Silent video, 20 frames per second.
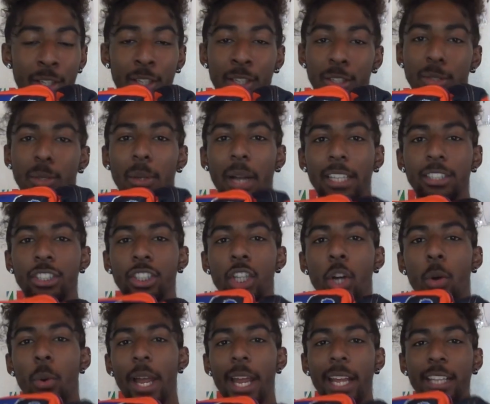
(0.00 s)
So as you
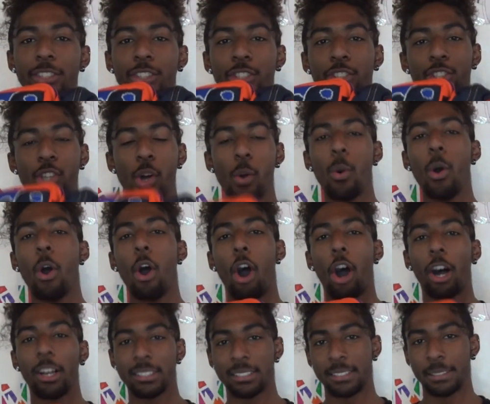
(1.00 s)
know, it's so
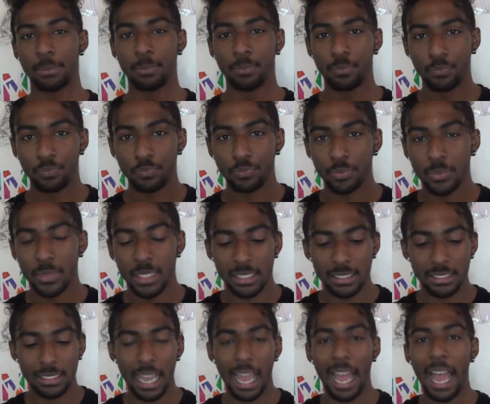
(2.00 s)
awesome
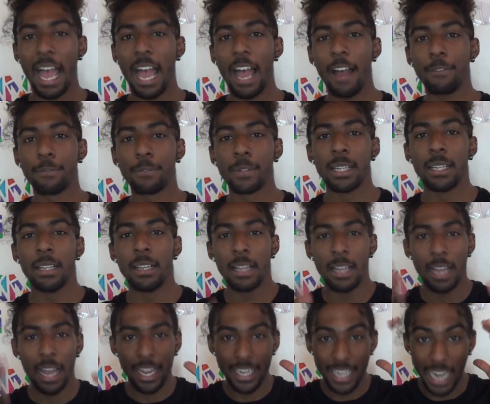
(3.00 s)
to have
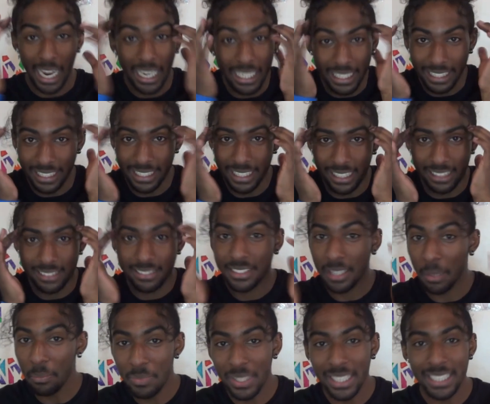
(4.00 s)
an idea,
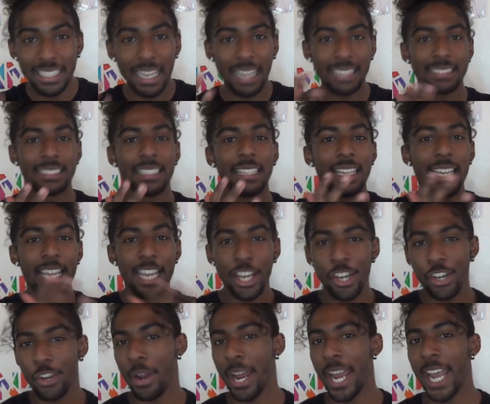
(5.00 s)
something that's
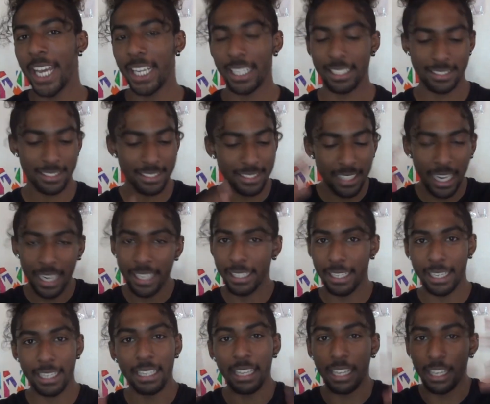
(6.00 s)
in your head. It's this
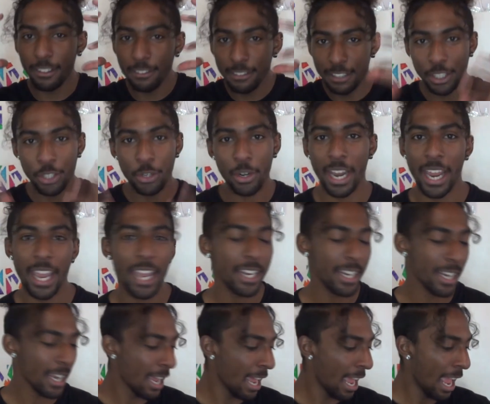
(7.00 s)
idea, it lives in your
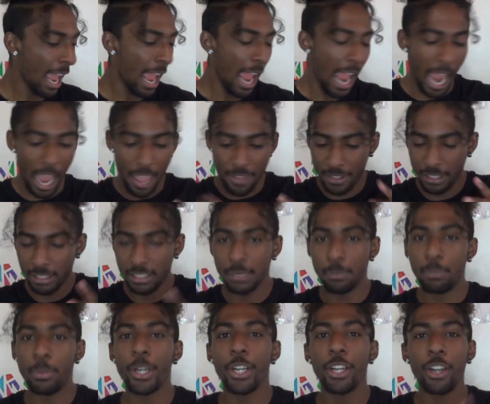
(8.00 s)
head, and then to
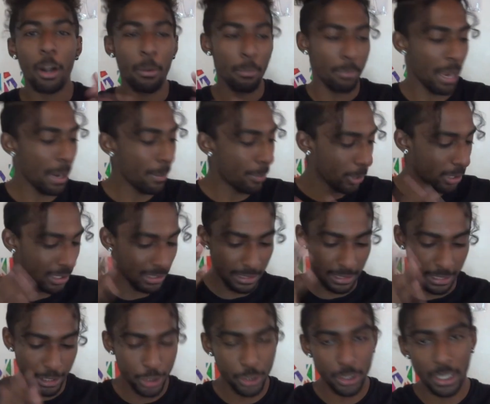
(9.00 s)
put it on paper, because
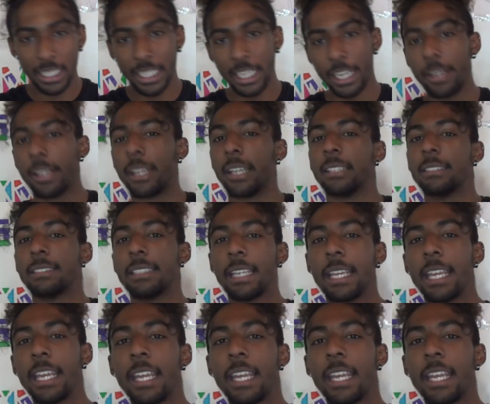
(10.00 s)
literally here it is.